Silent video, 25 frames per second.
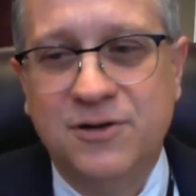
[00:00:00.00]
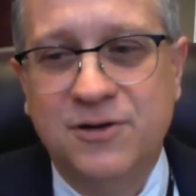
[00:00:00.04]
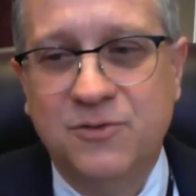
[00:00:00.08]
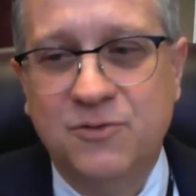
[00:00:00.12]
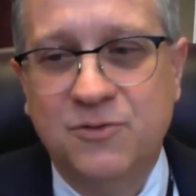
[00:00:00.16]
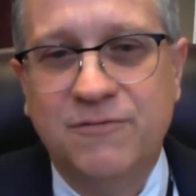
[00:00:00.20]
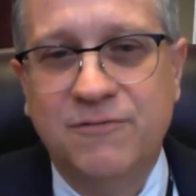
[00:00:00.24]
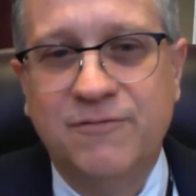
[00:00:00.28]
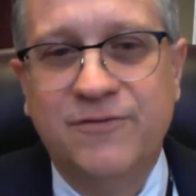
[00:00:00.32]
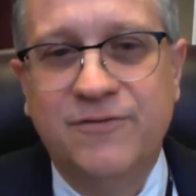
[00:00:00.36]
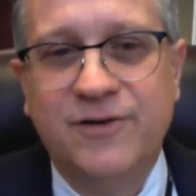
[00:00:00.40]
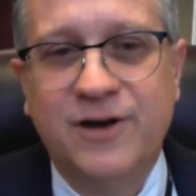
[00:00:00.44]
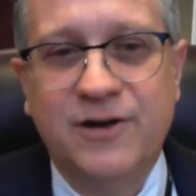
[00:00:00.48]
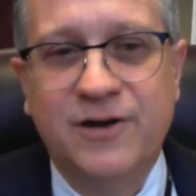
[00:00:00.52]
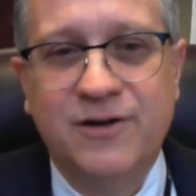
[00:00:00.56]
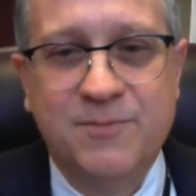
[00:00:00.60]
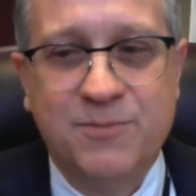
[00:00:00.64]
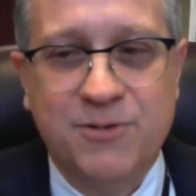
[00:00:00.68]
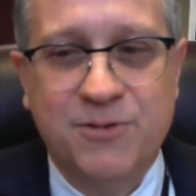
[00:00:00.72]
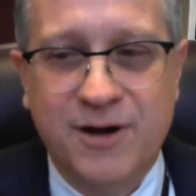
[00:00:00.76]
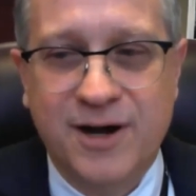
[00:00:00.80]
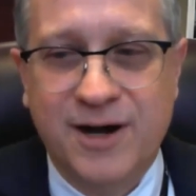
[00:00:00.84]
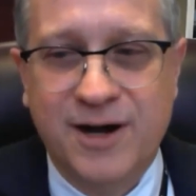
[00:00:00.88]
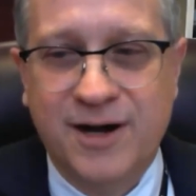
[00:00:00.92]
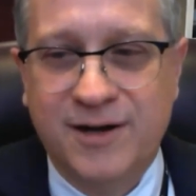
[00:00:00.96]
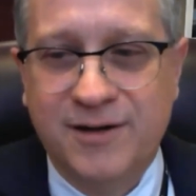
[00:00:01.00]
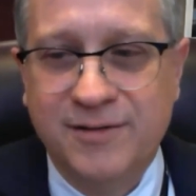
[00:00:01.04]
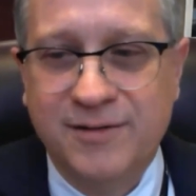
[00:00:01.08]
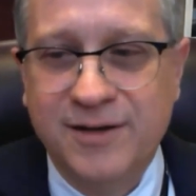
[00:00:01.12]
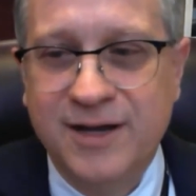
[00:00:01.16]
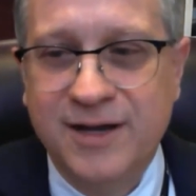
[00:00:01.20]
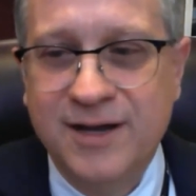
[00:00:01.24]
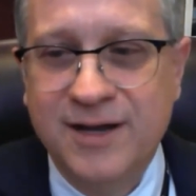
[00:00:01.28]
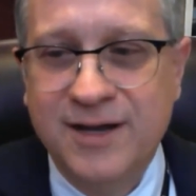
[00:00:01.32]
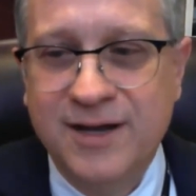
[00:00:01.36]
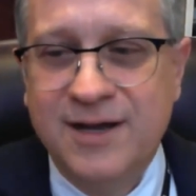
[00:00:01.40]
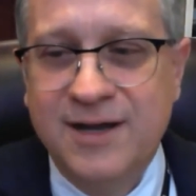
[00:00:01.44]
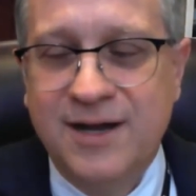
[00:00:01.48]
And we're very proud
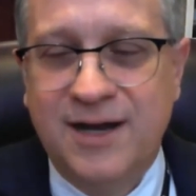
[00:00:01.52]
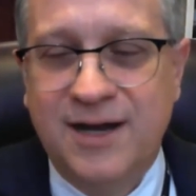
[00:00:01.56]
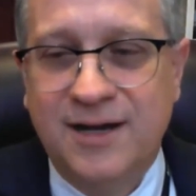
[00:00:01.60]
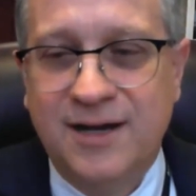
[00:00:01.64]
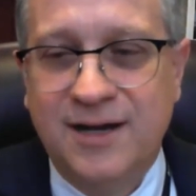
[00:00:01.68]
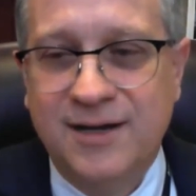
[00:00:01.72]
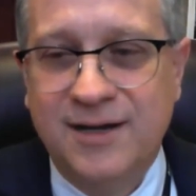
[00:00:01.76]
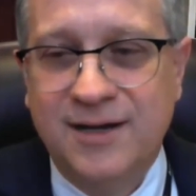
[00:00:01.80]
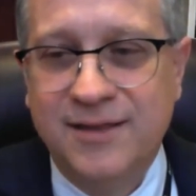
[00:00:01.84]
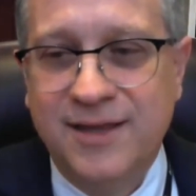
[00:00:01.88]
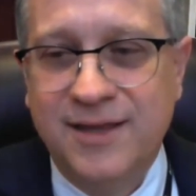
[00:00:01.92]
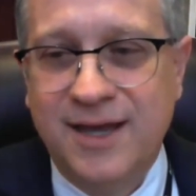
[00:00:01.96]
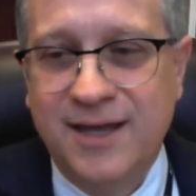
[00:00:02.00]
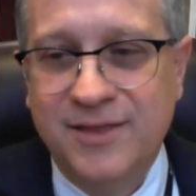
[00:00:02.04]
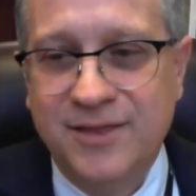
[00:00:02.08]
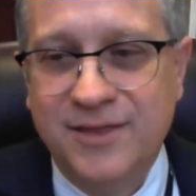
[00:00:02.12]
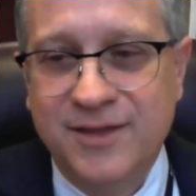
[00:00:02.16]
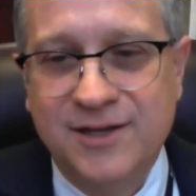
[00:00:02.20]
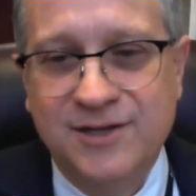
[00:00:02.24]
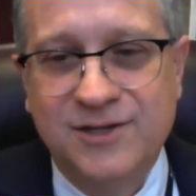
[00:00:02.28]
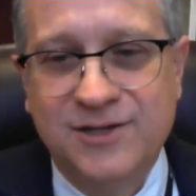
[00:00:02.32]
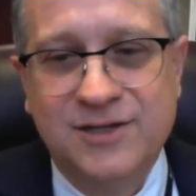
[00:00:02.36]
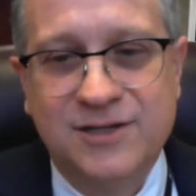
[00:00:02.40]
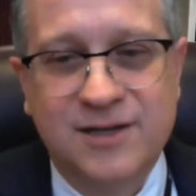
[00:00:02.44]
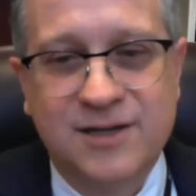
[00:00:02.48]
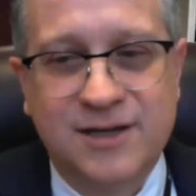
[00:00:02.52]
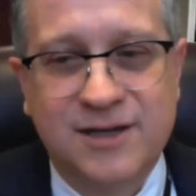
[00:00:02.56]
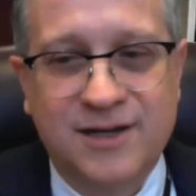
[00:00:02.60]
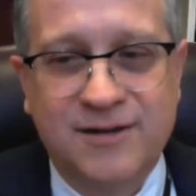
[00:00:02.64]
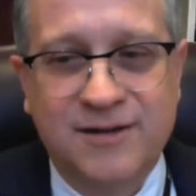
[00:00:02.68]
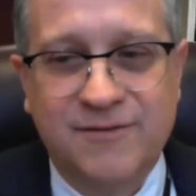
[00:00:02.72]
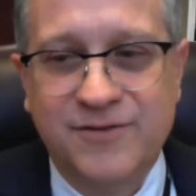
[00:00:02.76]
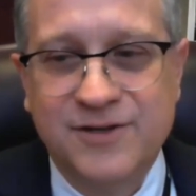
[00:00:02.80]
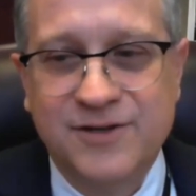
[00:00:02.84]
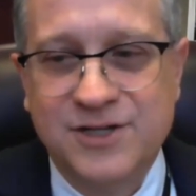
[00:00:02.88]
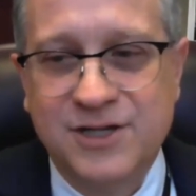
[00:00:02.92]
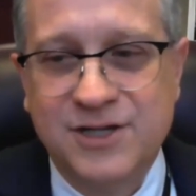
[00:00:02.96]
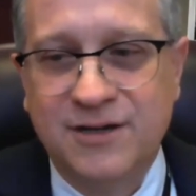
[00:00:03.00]
uh, that this uh,
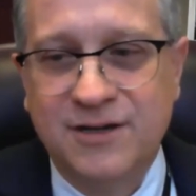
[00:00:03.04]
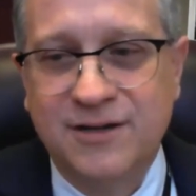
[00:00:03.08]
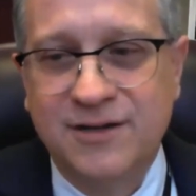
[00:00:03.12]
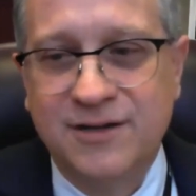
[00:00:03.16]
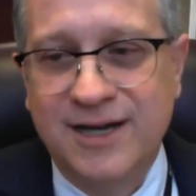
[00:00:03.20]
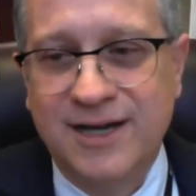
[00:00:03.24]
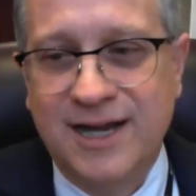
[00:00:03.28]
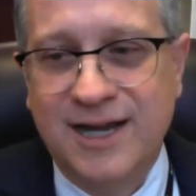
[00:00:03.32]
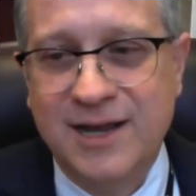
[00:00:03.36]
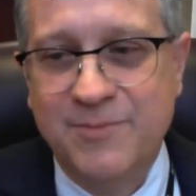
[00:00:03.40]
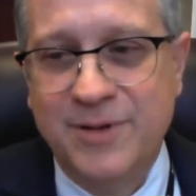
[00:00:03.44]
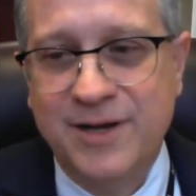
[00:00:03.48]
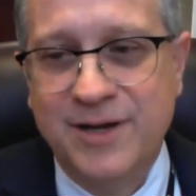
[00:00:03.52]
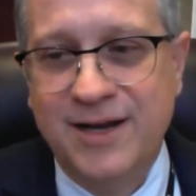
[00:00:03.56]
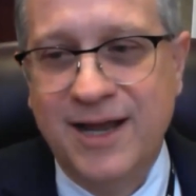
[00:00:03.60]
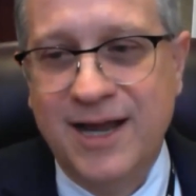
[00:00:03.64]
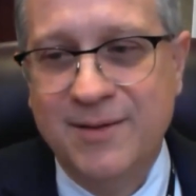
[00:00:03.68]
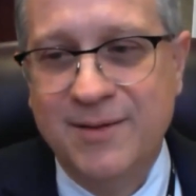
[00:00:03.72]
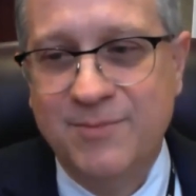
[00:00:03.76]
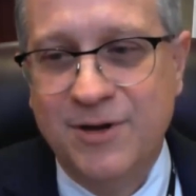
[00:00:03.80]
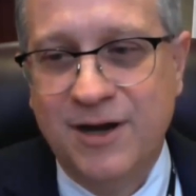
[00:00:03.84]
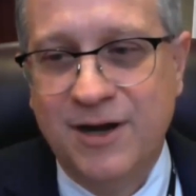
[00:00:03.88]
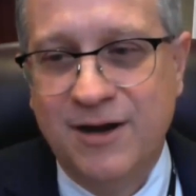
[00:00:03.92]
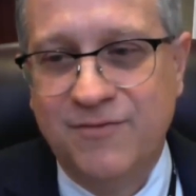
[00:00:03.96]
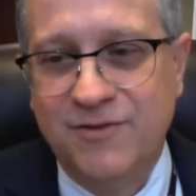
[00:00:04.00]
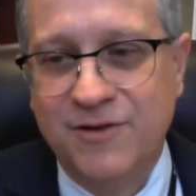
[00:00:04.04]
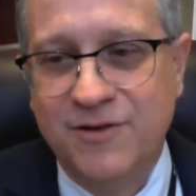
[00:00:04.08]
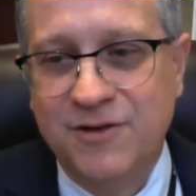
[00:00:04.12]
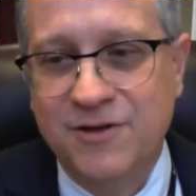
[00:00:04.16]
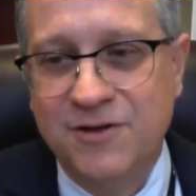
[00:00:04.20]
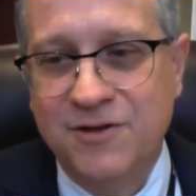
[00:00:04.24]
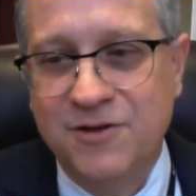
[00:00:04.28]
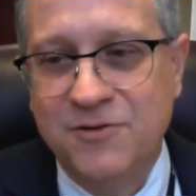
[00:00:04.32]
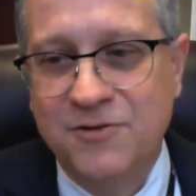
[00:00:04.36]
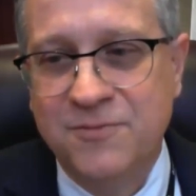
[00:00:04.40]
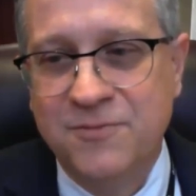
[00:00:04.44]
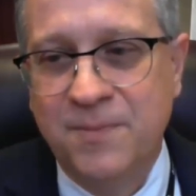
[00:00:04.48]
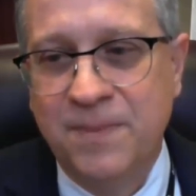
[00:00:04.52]
facility can be named after
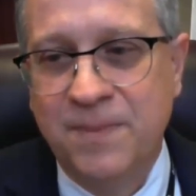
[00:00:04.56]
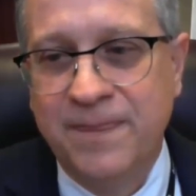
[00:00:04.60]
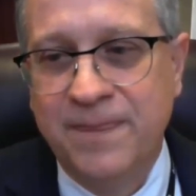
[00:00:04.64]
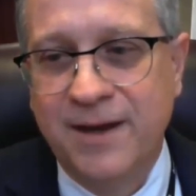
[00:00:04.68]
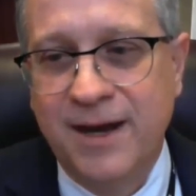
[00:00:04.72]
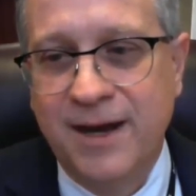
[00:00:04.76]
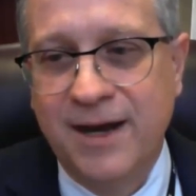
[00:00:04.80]
you.